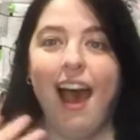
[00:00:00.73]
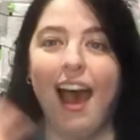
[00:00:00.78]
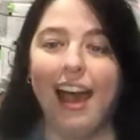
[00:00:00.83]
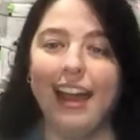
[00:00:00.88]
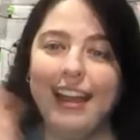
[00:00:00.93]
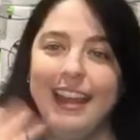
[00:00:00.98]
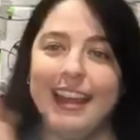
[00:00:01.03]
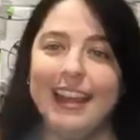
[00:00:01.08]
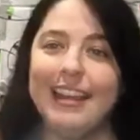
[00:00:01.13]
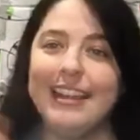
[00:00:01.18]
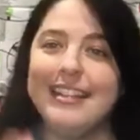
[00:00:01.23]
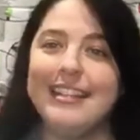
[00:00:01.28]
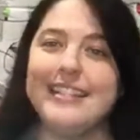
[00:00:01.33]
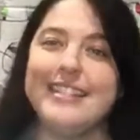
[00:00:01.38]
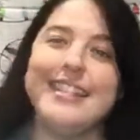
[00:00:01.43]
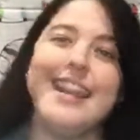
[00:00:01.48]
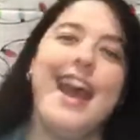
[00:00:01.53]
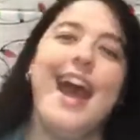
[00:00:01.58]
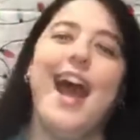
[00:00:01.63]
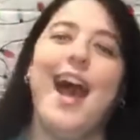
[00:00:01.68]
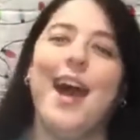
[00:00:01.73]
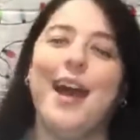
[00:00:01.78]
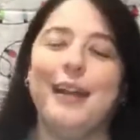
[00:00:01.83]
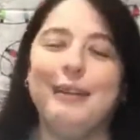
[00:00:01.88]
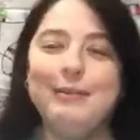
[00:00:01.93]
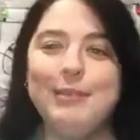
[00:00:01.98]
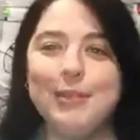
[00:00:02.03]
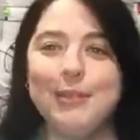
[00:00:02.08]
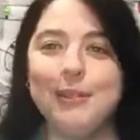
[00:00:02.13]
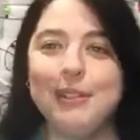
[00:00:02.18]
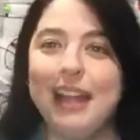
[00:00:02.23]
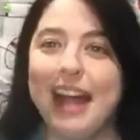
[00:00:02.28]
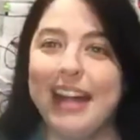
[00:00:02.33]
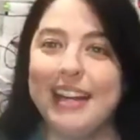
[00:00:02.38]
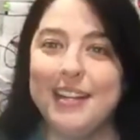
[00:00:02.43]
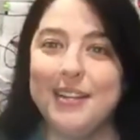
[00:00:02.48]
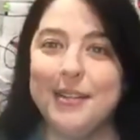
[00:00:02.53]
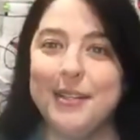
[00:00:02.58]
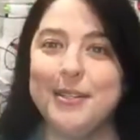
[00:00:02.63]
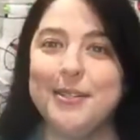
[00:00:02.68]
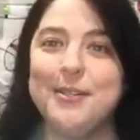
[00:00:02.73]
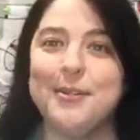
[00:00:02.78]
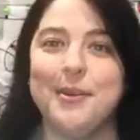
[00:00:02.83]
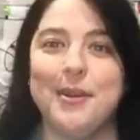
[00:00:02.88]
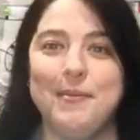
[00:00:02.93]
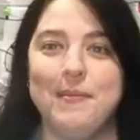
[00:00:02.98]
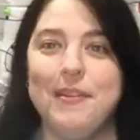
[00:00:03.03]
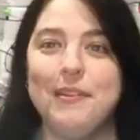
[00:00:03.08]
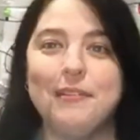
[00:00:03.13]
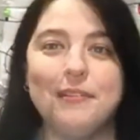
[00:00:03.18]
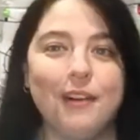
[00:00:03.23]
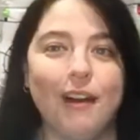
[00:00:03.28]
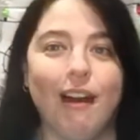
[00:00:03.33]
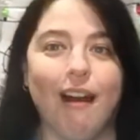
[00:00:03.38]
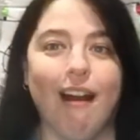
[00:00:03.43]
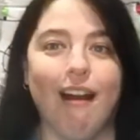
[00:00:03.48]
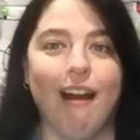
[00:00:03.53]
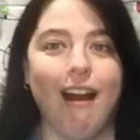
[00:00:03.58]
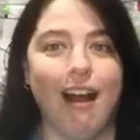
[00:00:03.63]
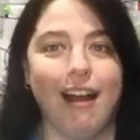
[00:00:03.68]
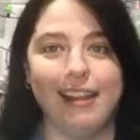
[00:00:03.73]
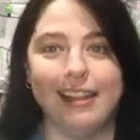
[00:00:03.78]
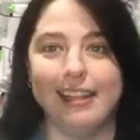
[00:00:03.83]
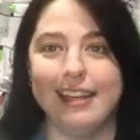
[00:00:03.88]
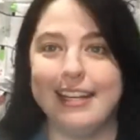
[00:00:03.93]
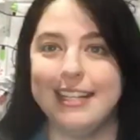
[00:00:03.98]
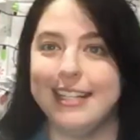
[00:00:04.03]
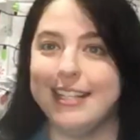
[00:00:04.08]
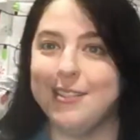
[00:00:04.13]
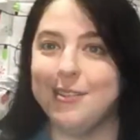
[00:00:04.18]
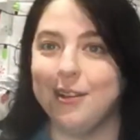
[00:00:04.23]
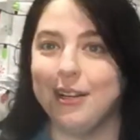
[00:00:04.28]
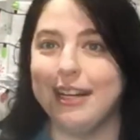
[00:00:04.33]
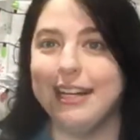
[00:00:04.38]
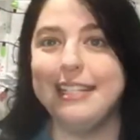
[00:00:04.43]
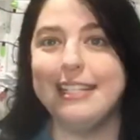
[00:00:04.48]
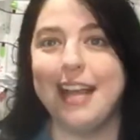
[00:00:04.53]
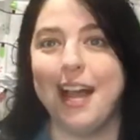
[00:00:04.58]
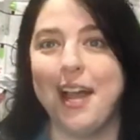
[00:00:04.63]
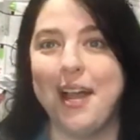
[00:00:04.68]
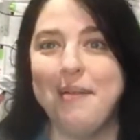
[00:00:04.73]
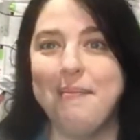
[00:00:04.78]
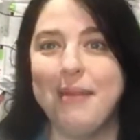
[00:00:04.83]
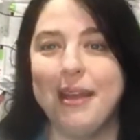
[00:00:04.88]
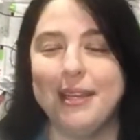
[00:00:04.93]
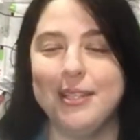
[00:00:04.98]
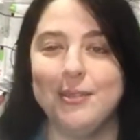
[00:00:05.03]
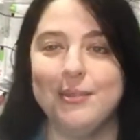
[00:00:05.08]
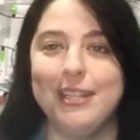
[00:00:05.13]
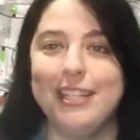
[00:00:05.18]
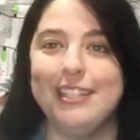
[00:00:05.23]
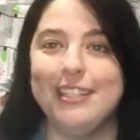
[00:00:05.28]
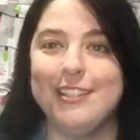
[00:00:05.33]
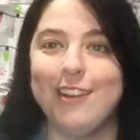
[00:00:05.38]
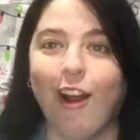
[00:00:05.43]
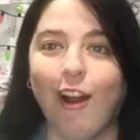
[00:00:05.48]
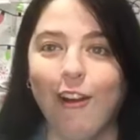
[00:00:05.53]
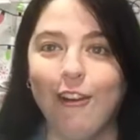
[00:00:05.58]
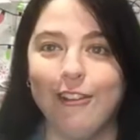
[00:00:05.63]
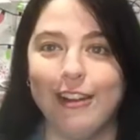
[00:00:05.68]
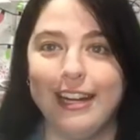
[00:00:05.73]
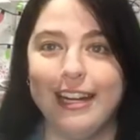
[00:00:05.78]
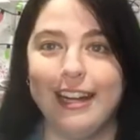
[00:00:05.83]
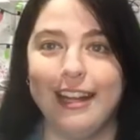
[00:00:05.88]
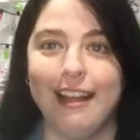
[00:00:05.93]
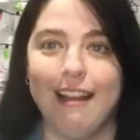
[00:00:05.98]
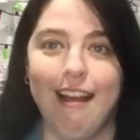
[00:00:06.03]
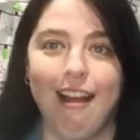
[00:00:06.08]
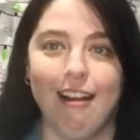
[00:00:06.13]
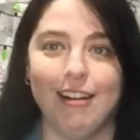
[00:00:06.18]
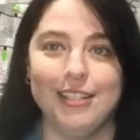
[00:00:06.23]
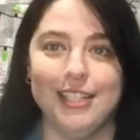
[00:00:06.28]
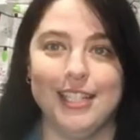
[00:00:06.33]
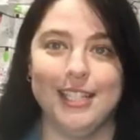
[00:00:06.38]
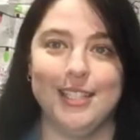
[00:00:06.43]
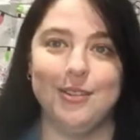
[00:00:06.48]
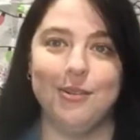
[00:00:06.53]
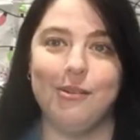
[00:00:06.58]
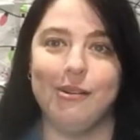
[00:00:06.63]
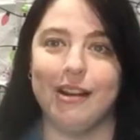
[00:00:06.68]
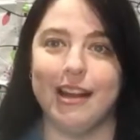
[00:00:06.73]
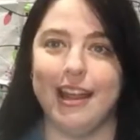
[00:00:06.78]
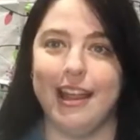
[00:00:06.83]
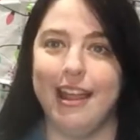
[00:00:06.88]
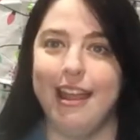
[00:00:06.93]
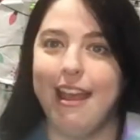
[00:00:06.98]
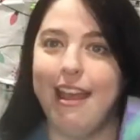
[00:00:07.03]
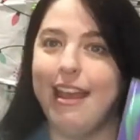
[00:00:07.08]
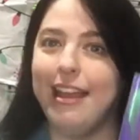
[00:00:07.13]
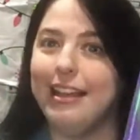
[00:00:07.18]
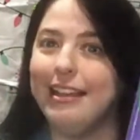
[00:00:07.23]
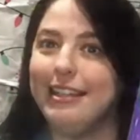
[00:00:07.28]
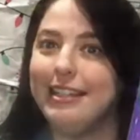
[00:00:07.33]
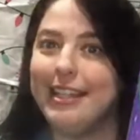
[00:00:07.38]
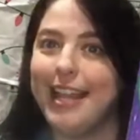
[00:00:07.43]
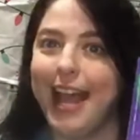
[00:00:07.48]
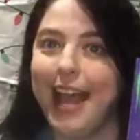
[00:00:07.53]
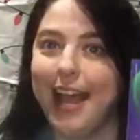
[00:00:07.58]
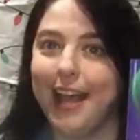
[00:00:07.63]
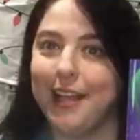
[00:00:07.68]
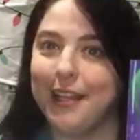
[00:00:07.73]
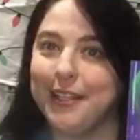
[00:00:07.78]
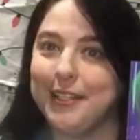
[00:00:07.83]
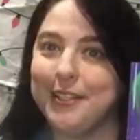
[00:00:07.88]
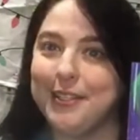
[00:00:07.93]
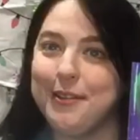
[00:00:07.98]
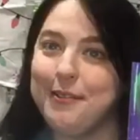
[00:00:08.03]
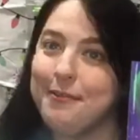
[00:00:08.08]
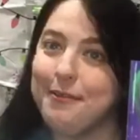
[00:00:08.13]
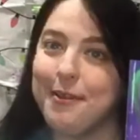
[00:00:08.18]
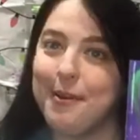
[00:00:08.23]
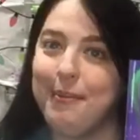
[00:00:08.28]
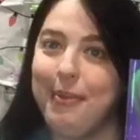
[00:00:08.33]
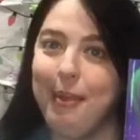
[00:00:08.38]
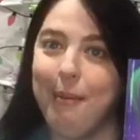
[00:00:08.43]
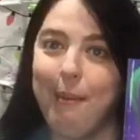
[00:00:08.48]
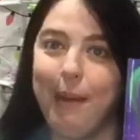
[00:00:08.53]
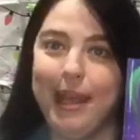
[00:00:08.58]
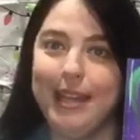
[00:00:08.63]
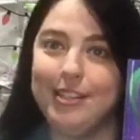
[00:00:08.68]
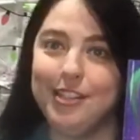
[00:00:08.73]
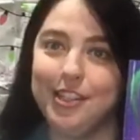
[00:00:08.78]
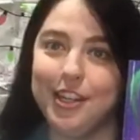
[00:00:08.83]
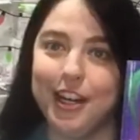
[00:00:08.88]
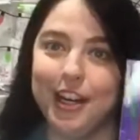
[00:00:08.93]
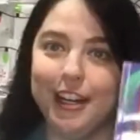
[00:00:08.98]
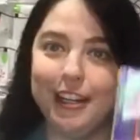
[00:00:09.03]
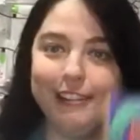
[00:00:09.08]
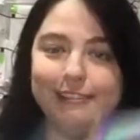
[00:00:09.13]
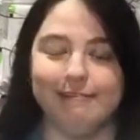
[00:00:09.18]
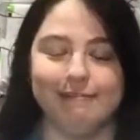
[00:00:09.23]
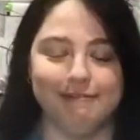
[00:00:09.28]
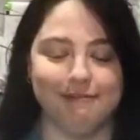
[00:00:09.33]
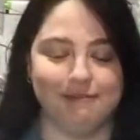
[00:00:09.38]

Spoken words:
Hi kids, I'm so glad you could join me for our holiday story time as we start reading our story, Tales from the Manger.